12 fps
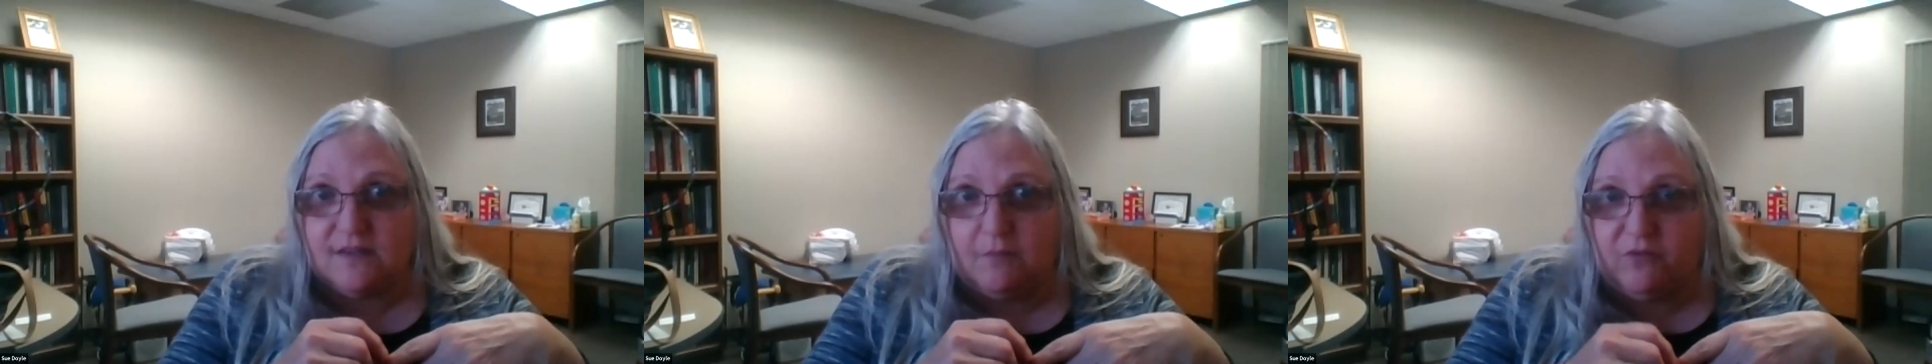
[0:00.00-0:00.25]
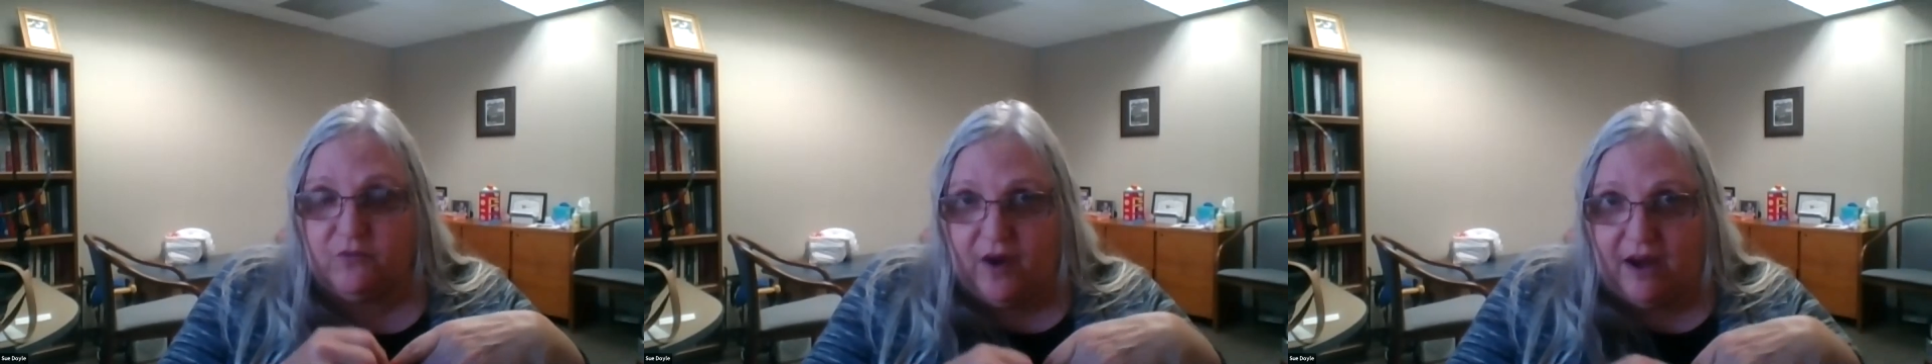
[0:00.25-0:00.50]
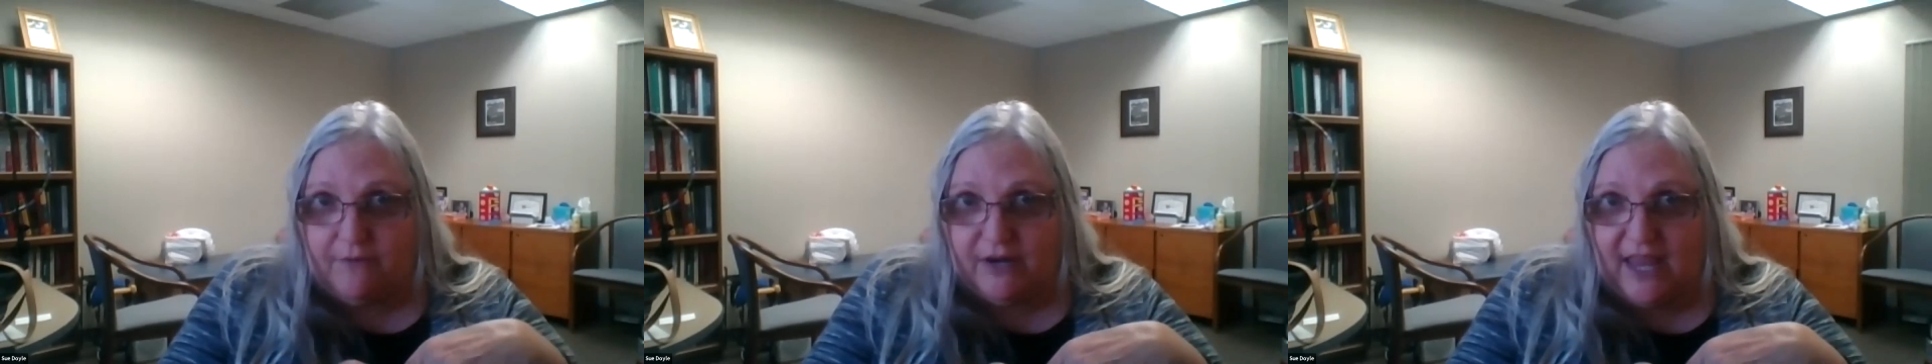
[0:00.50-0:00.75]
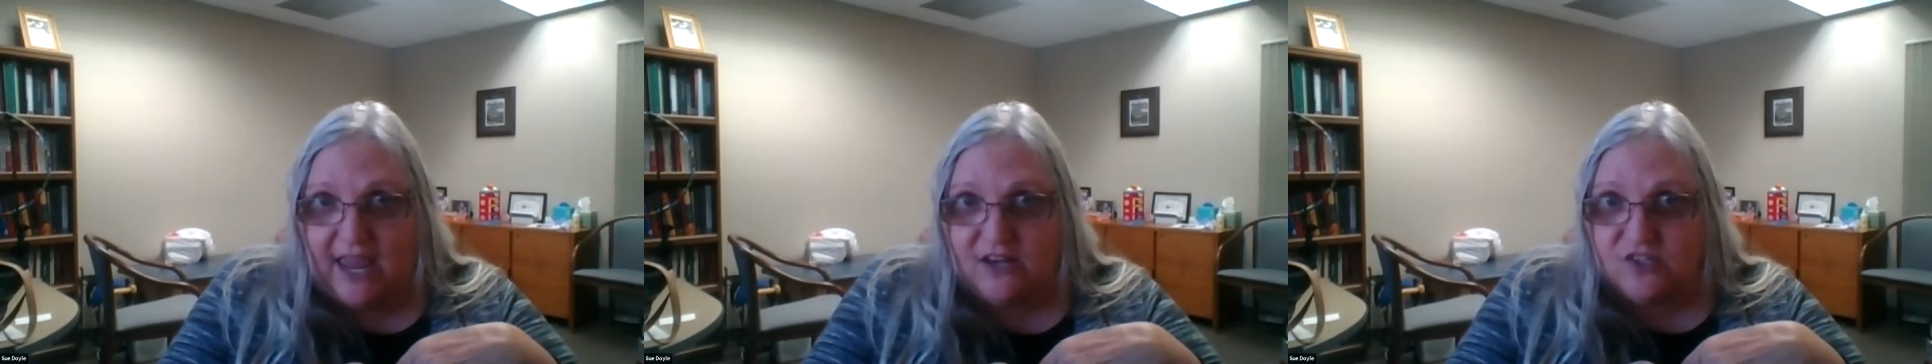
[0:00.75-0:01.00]
some of your
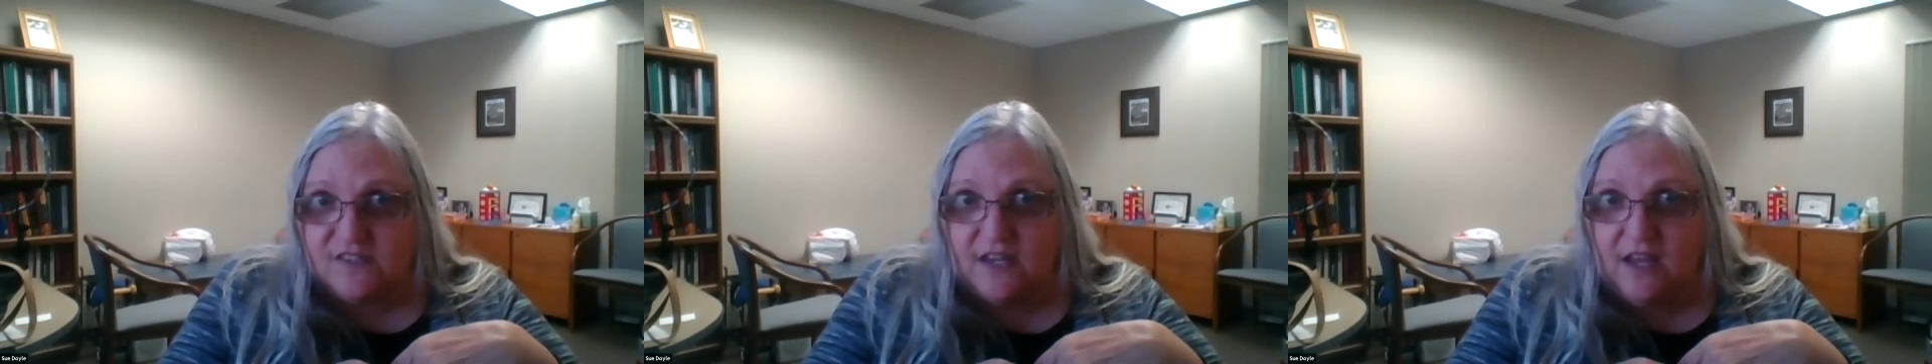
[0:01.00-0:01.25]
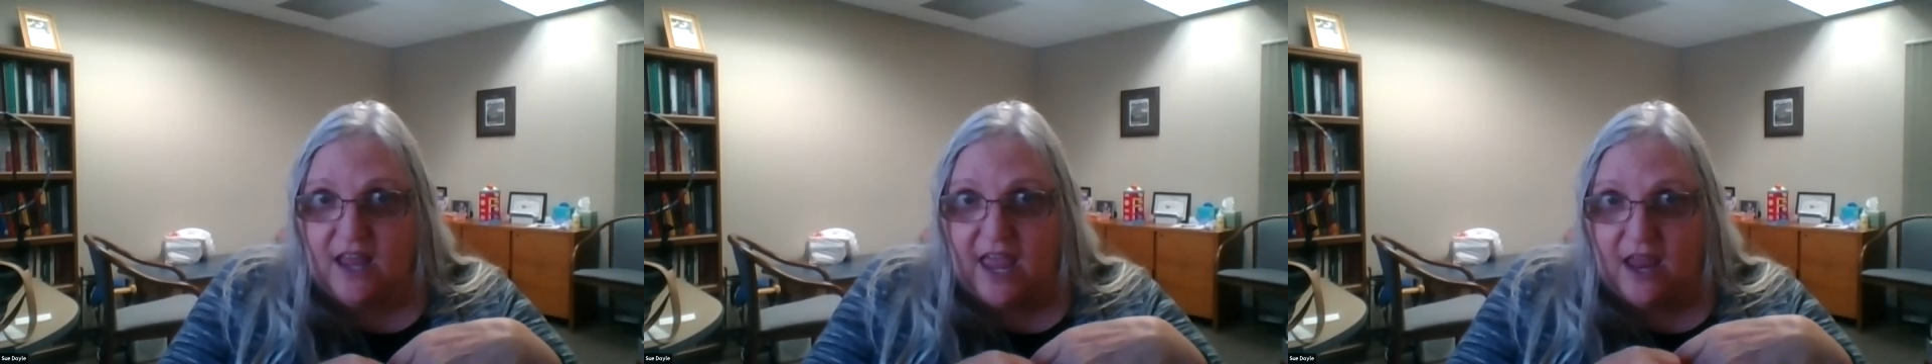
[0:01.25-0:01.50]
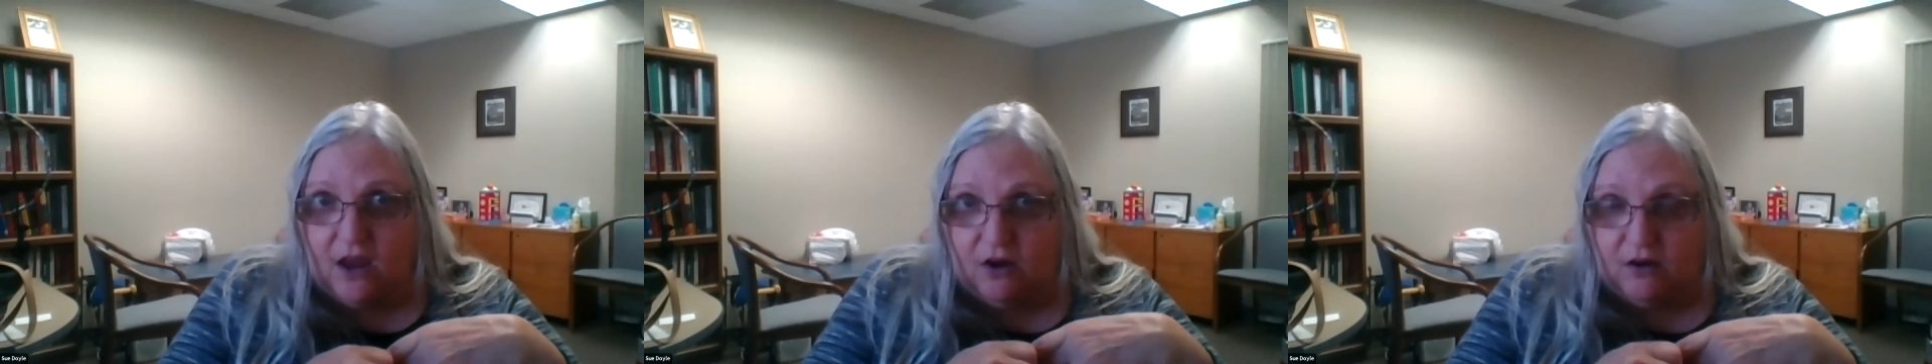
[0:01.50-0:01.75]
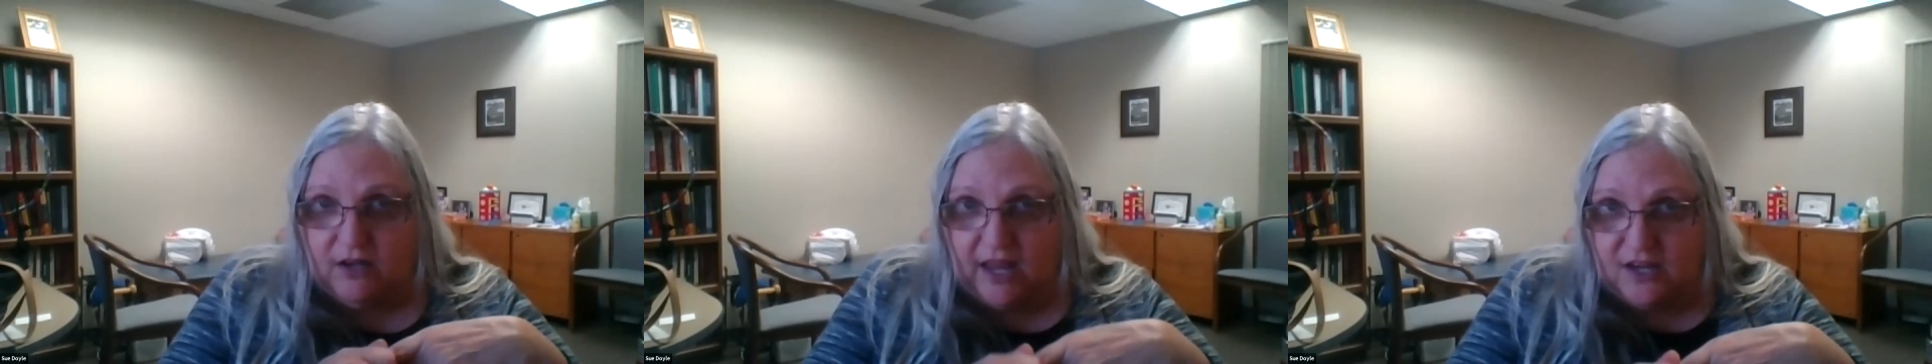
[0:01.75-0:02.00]
area agency
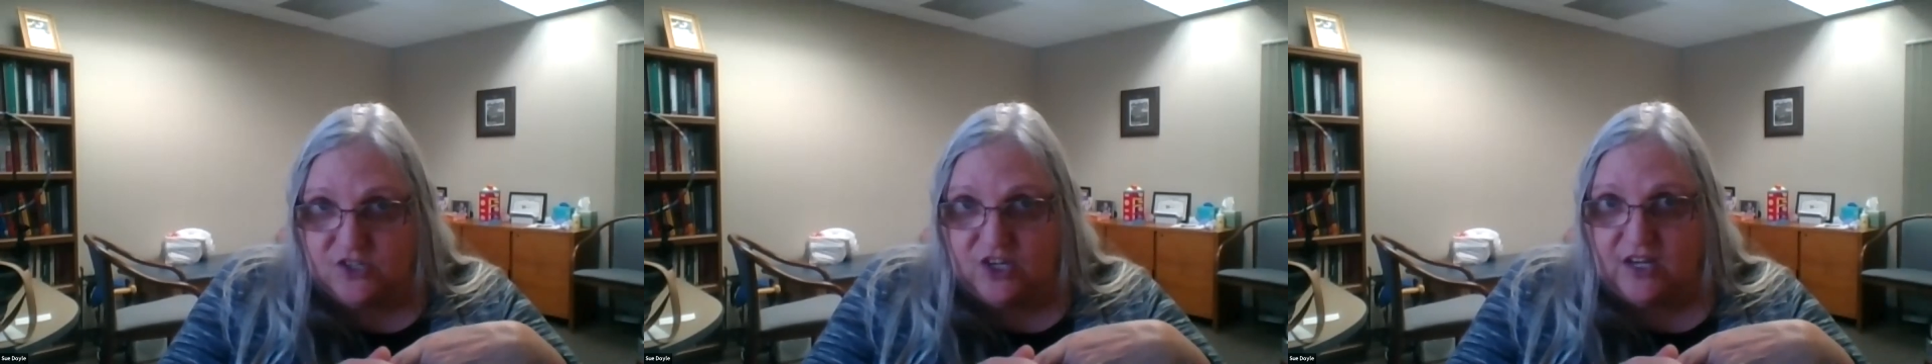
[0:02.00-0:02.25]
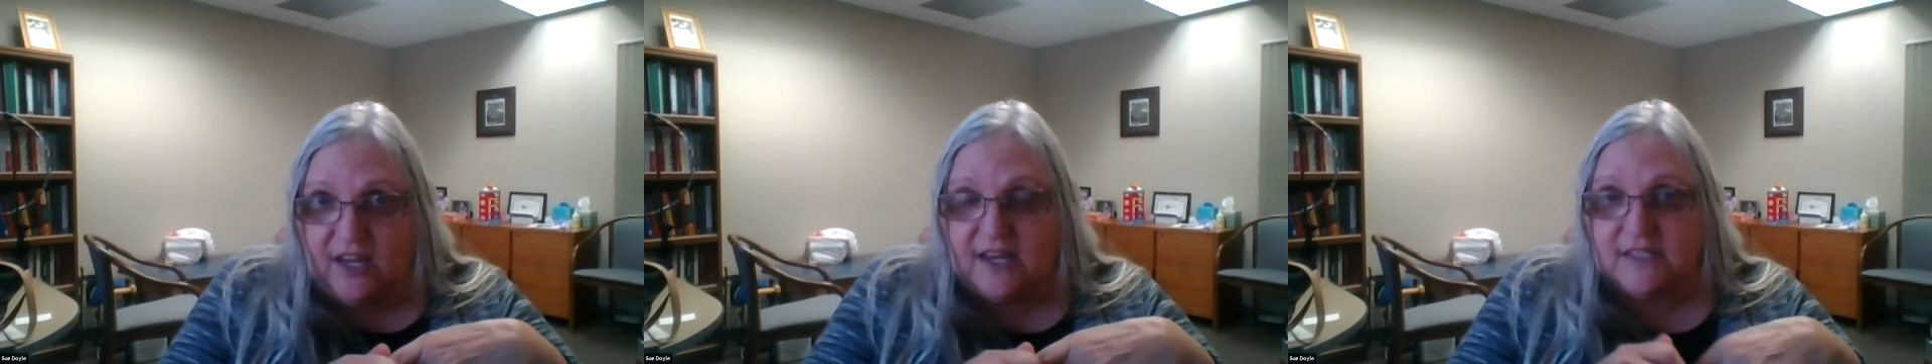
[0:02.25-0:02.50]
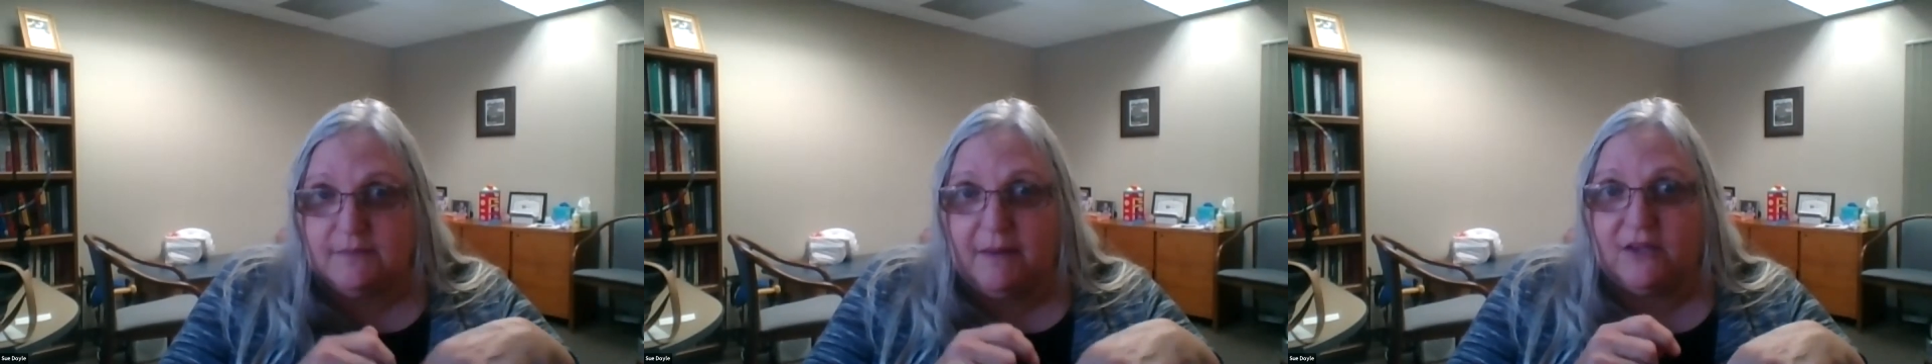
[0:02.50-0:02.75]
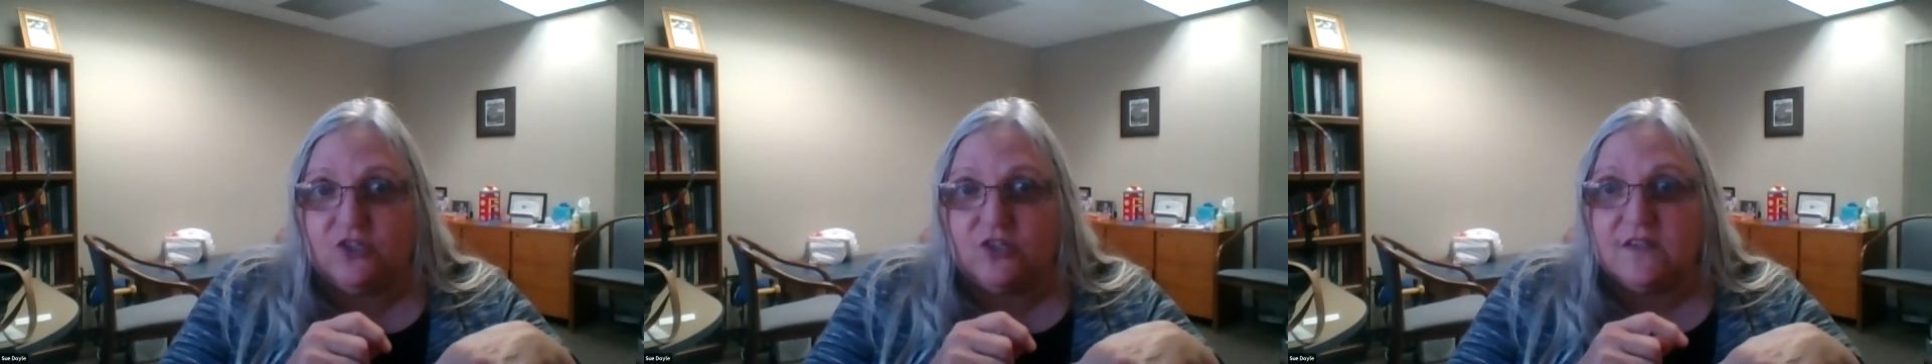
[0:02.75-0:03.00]
on aging case
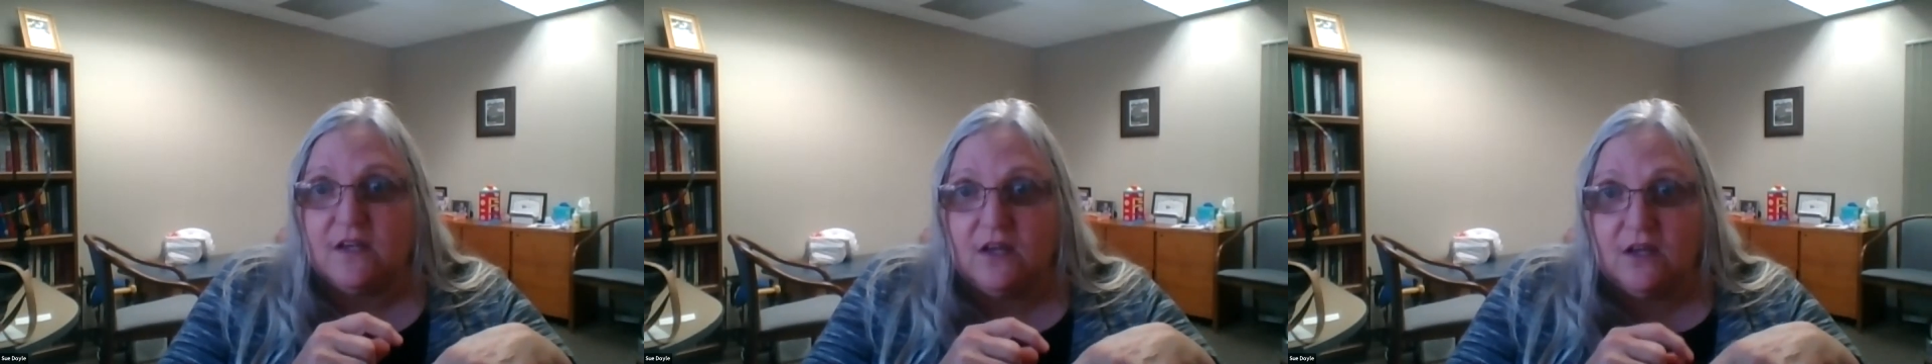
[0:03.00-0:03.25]
managers,